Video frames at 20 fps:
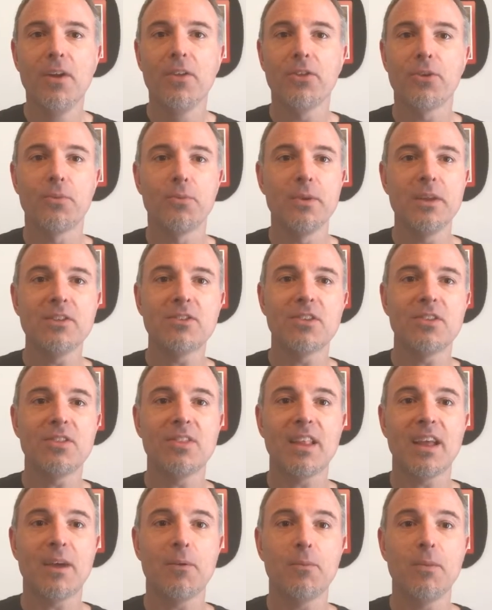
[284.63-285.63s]
the
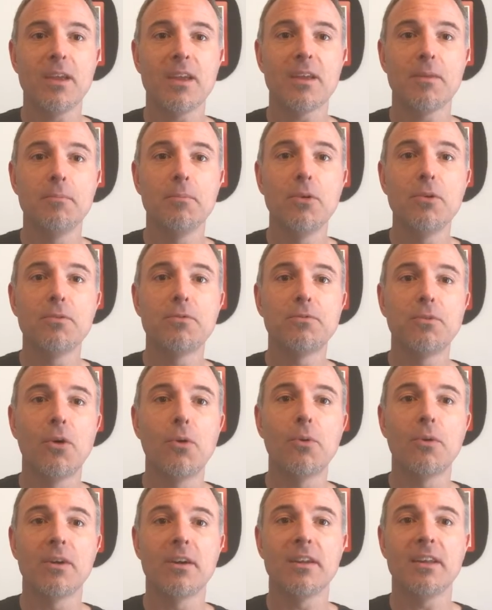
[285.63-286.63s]
reason that we can move
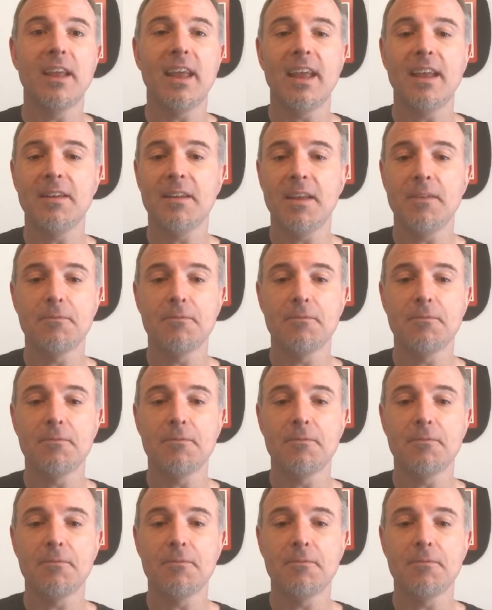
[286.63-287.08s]
forward and,